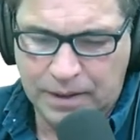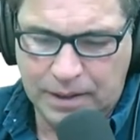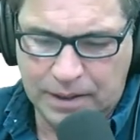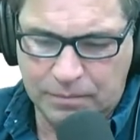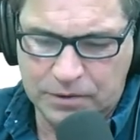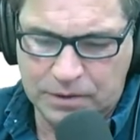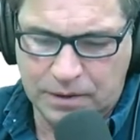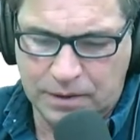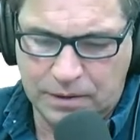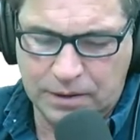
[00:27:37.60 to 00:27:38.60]
and it was
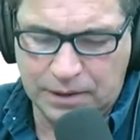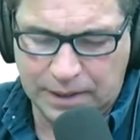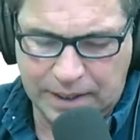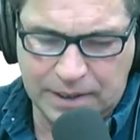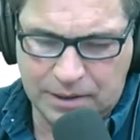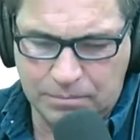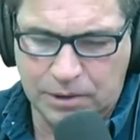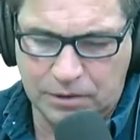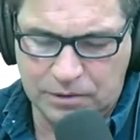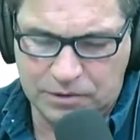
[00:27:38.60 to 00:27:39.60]
on the land that
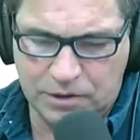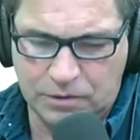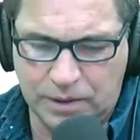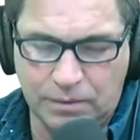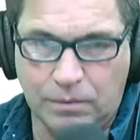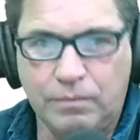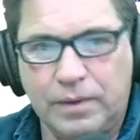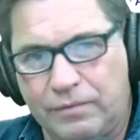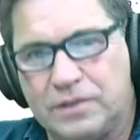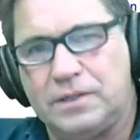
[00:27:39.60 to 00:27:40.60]
belongs to the railroad.
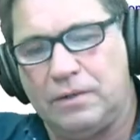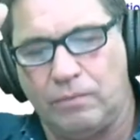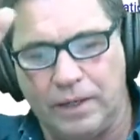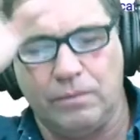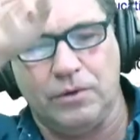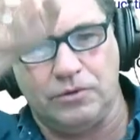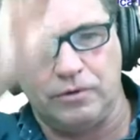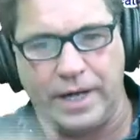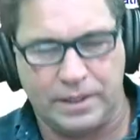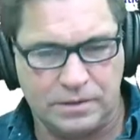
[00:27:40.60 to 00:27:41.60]
Whenever you see a railroad
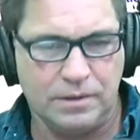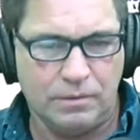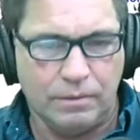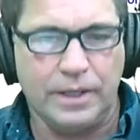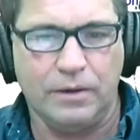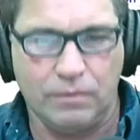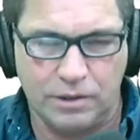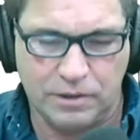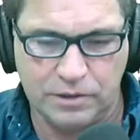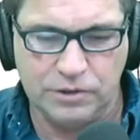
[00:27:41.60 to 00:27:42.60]
tracks, well, they own a
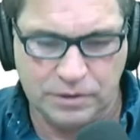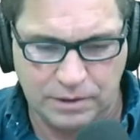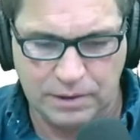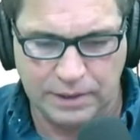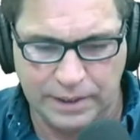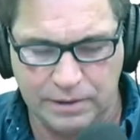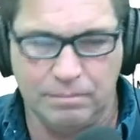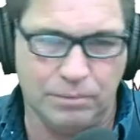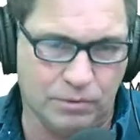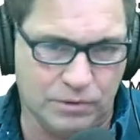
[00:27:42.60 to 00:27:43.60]
good chunk of land
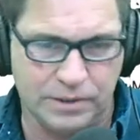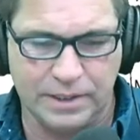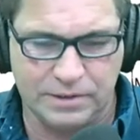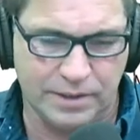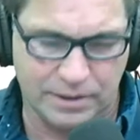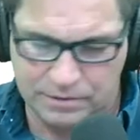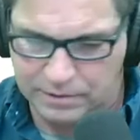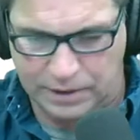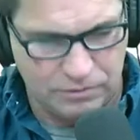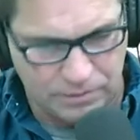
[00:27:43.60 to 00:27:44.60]
on both sides of that so
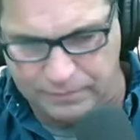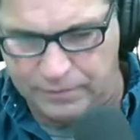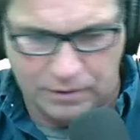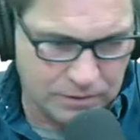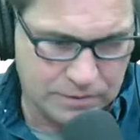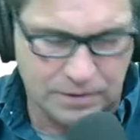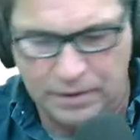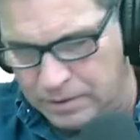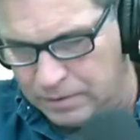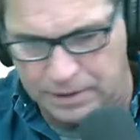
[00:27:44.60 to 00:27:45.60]
they can drive cars
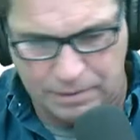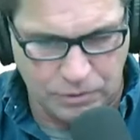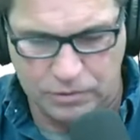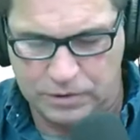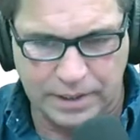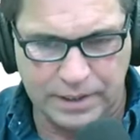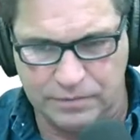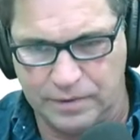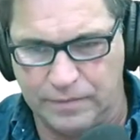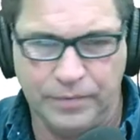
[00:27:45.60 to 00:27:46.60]
down both sides
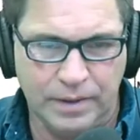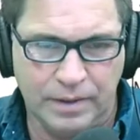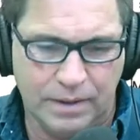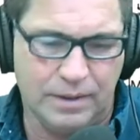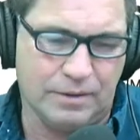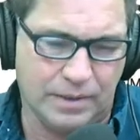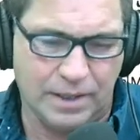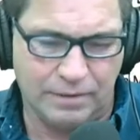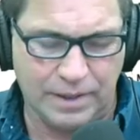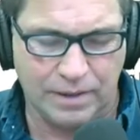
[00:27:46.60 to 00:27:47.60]
of it you know, and
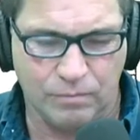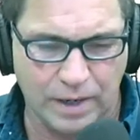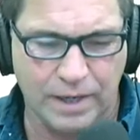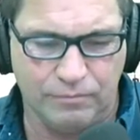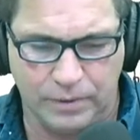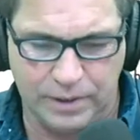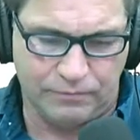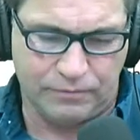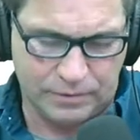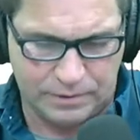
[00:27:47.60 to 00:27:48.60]
have that right of way
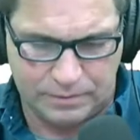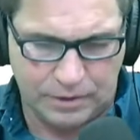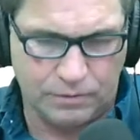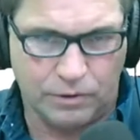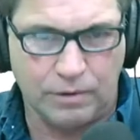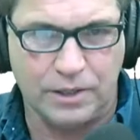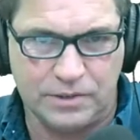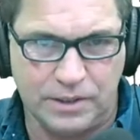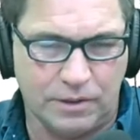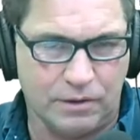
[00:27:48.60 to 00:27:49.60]
for the, you know, the
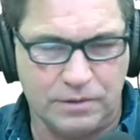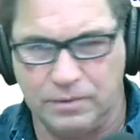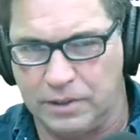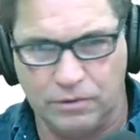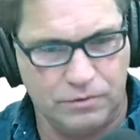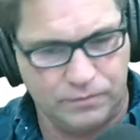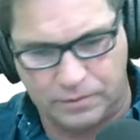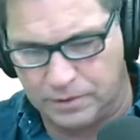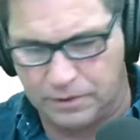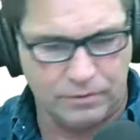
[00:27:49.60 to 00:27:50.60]
crossing guards, what goes
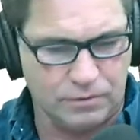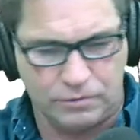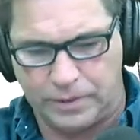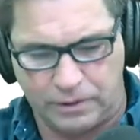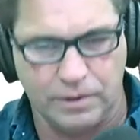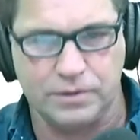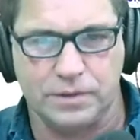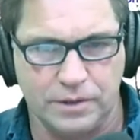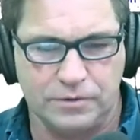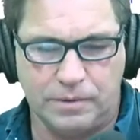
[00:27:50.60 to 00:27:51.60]
for, you know, all the way across
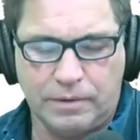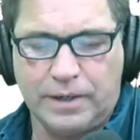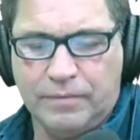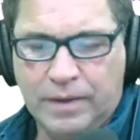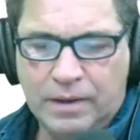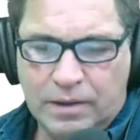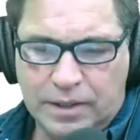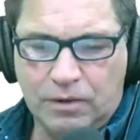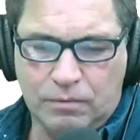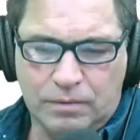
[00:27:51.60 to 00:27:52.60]
the country, right?
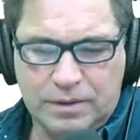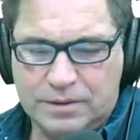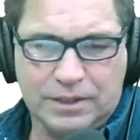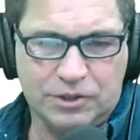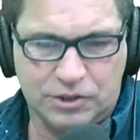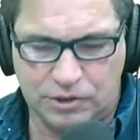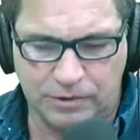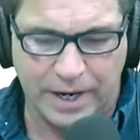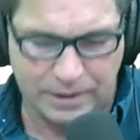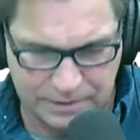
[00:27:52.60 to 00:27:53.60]
They own, it's not just the
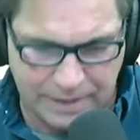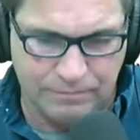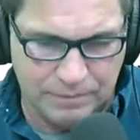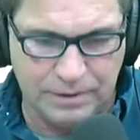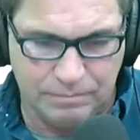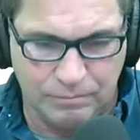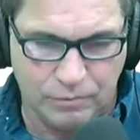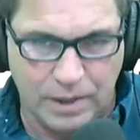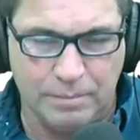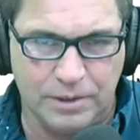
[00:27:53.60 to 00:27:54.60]
tracks. They have
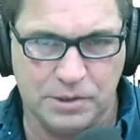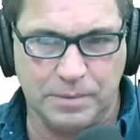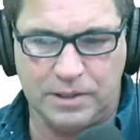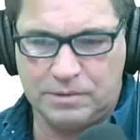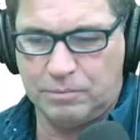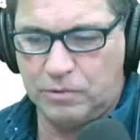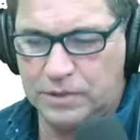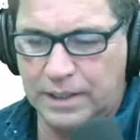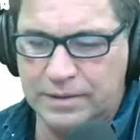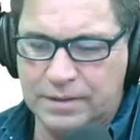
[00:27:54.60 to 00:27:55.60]
quite a bit of space on both
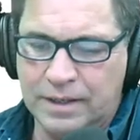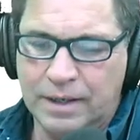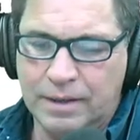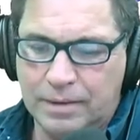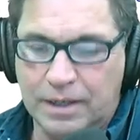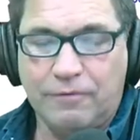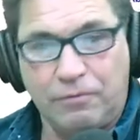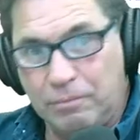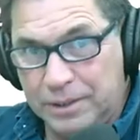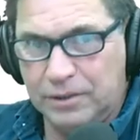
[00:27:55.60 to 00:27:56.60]
sides, enough
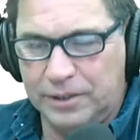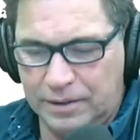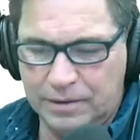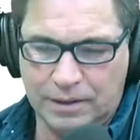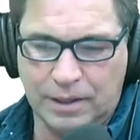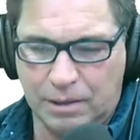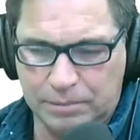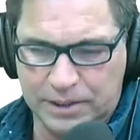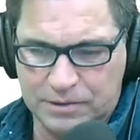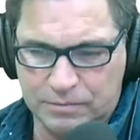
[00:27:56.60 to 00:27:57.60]
for a building in a lot of
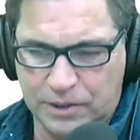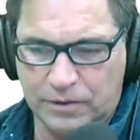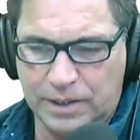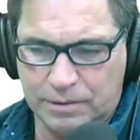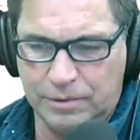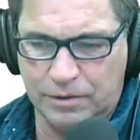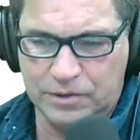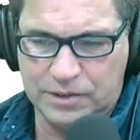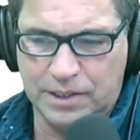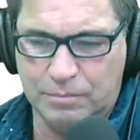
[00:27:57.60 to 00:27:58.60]
places. When you go down the middle of the
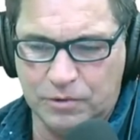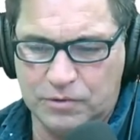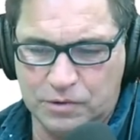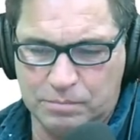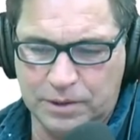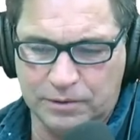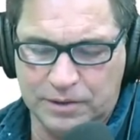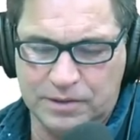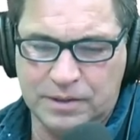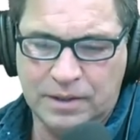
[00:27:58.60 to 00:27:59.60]
city, most of those
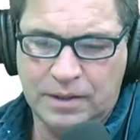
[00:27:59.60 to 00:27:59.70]
buildings,